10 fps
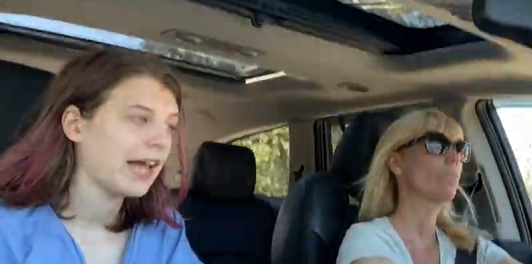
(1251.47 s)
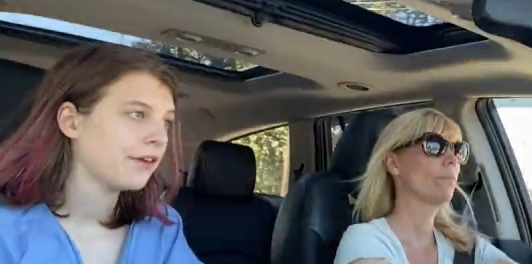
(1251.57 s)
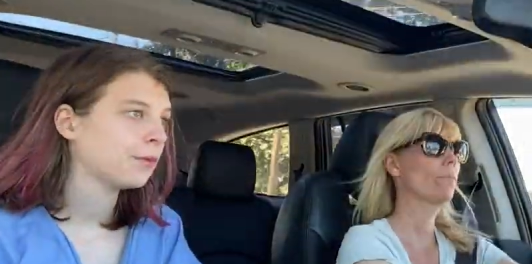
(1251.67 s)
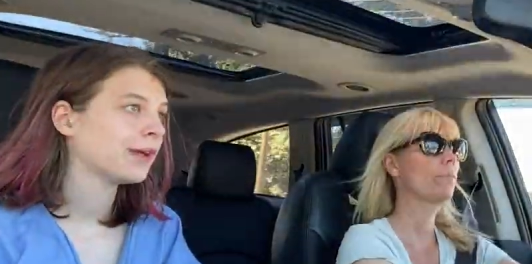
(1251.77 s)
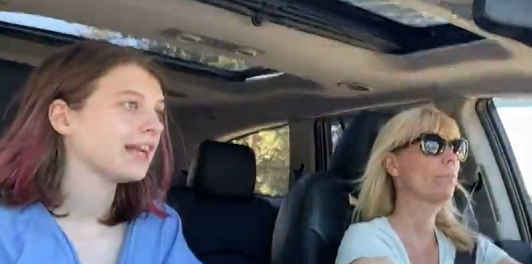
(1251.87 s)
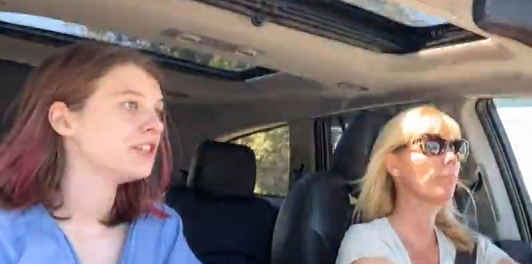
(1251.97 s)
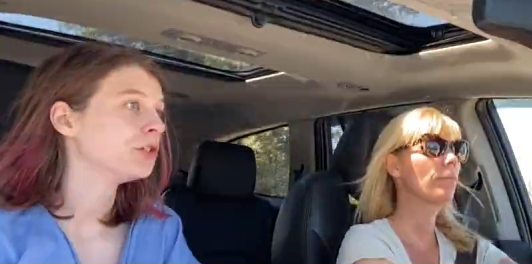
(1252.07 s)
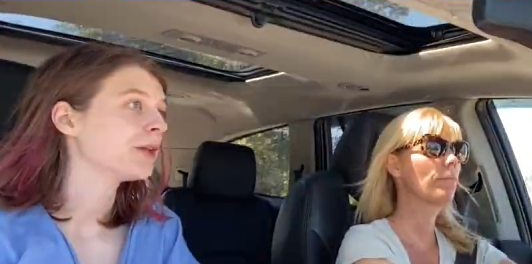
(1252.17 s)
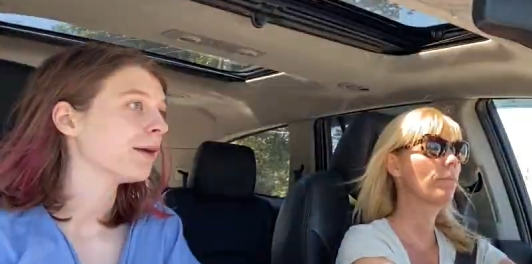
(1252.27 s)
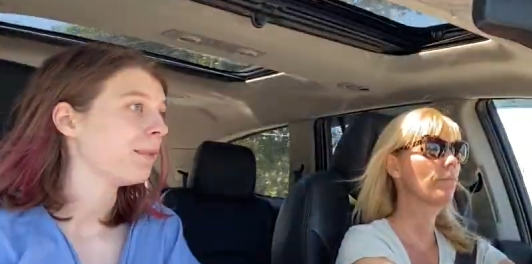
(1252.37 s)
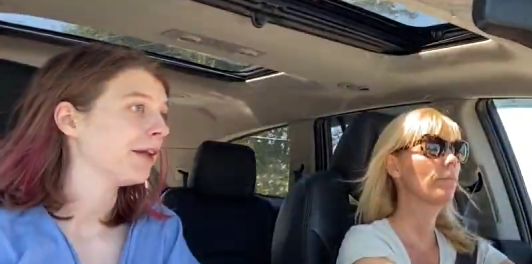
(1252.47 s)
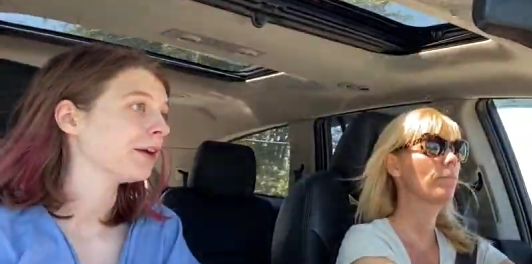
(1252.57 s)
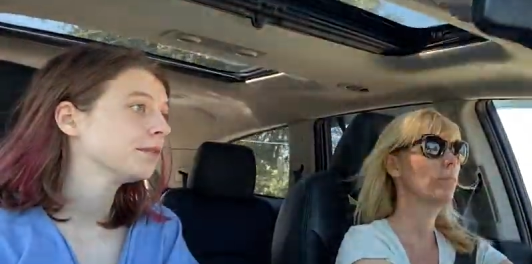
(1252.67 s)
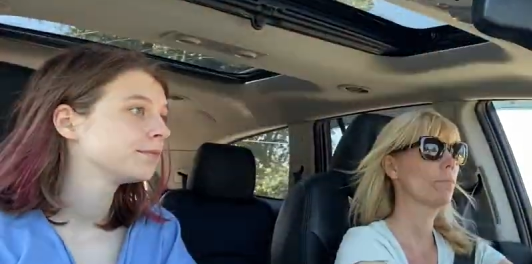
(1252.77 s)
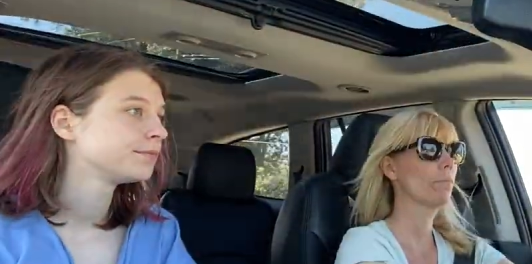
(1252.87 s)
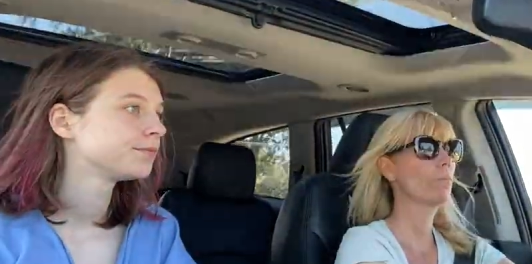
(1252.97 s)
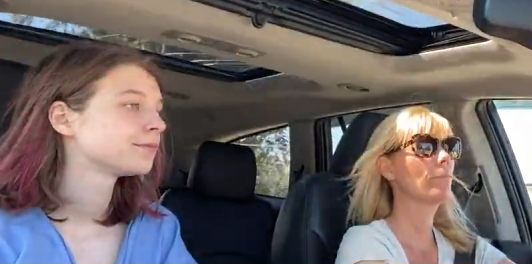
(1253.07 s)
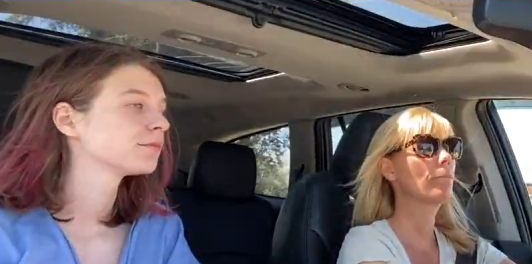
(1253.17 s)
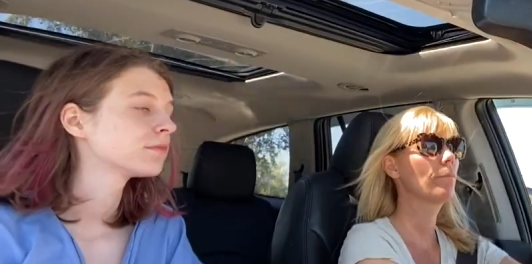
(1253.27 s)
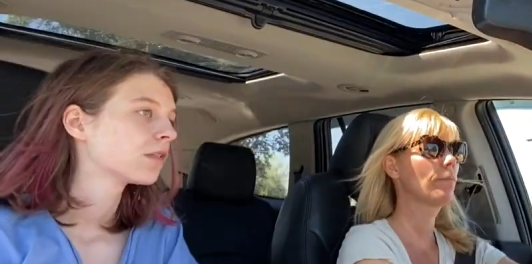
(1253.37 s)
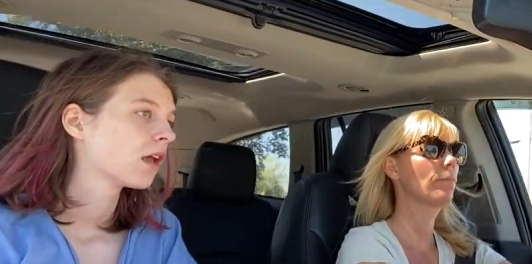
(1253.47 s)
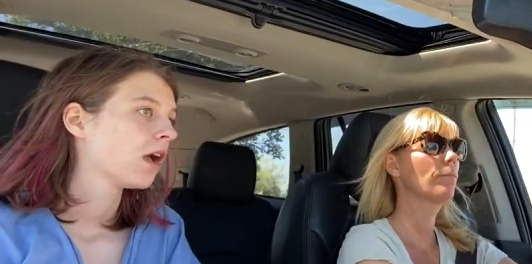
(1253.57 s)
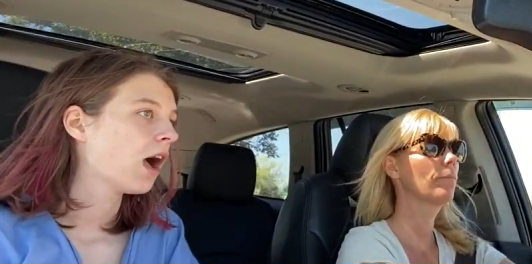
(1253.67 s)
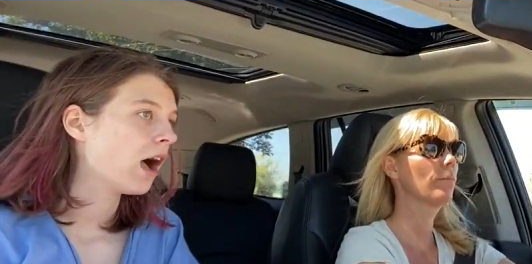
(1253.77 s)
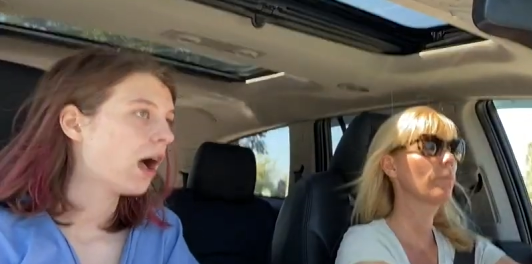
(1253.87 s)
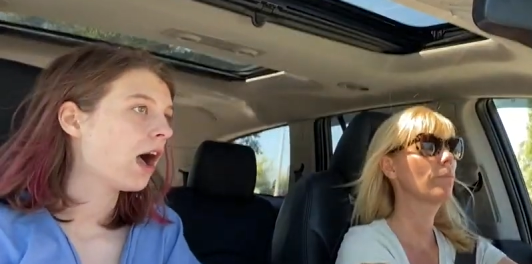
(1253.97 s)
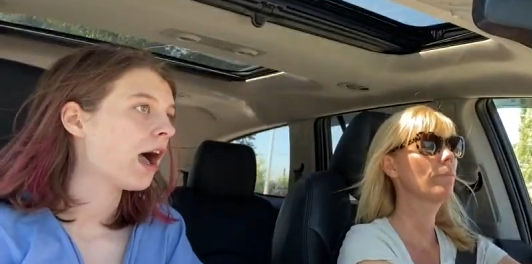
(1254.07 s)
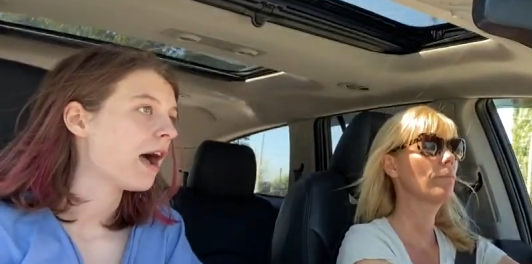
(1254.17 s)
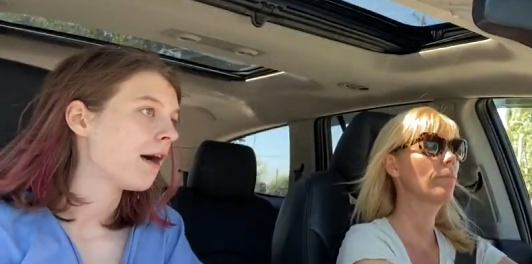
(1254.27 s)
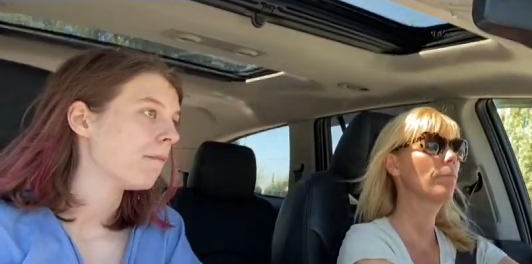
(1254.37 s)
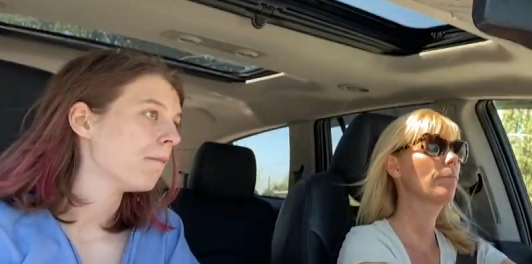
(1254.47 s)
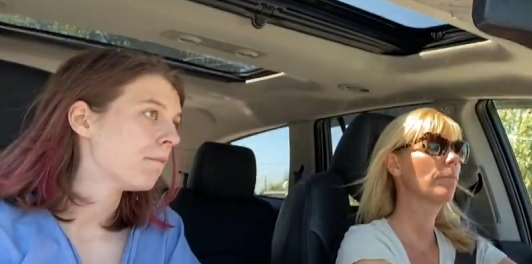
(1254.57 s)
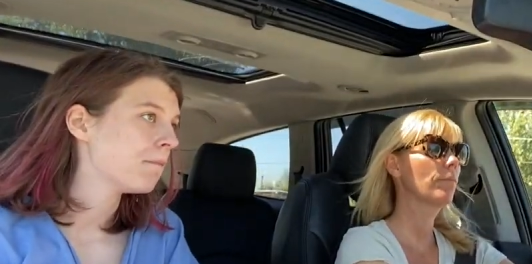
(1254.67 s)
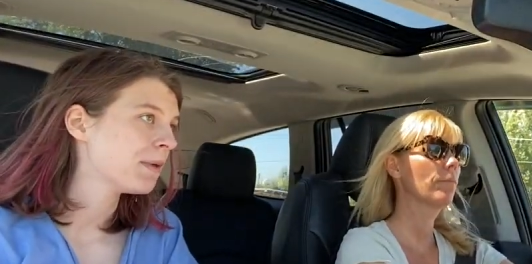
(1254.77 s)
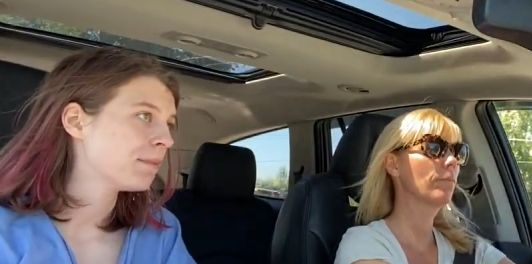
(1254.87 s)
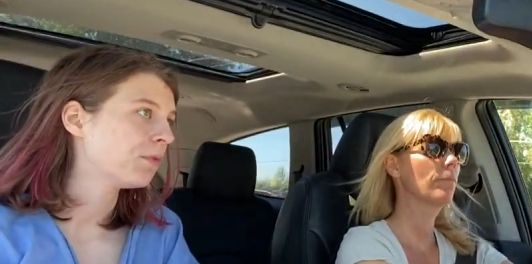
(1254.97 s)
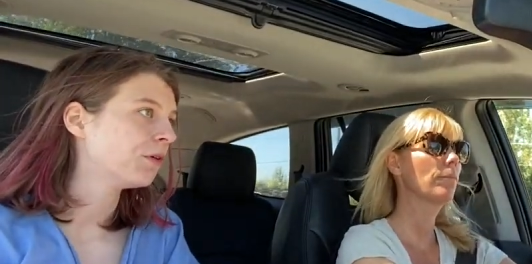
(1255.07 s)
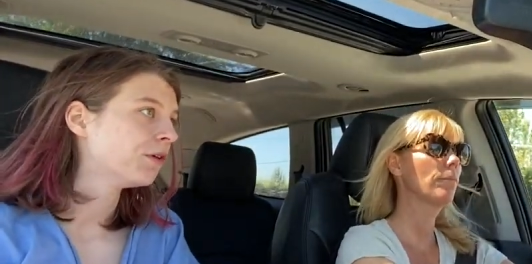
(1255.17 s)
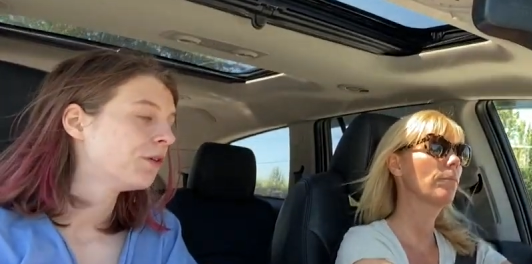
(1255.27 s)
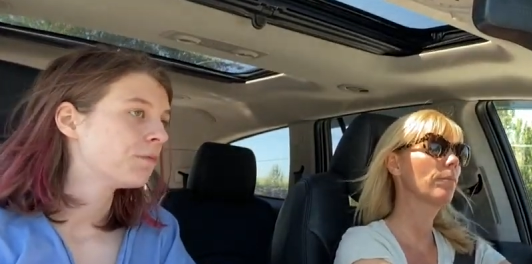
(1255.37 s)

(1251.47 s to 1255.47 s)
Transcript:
Speaker 1: And when I do get better, um, people,